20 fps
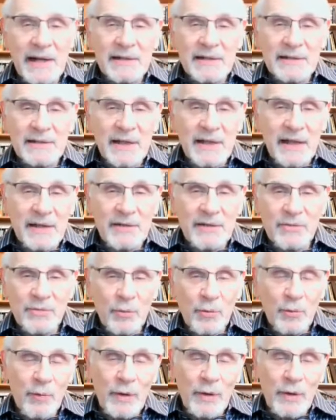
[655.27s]
States, or
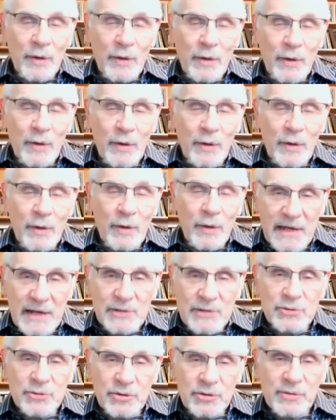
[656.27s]
we, the
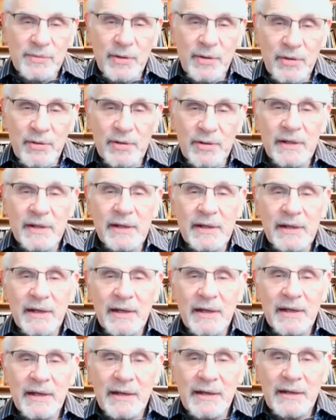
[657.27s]
international community,
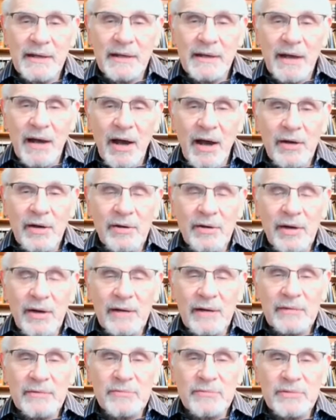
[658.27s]
are
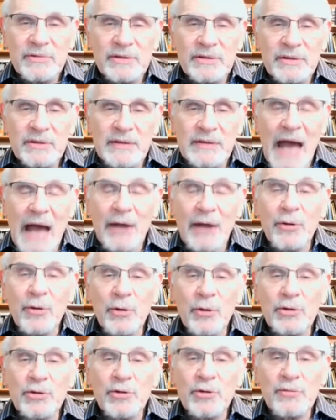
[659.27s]
not
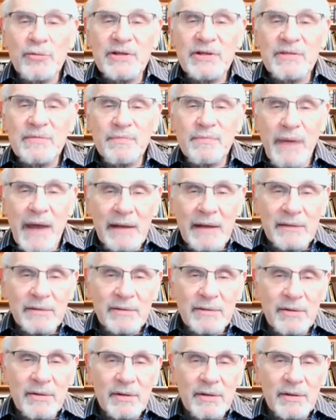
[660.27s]
going to respect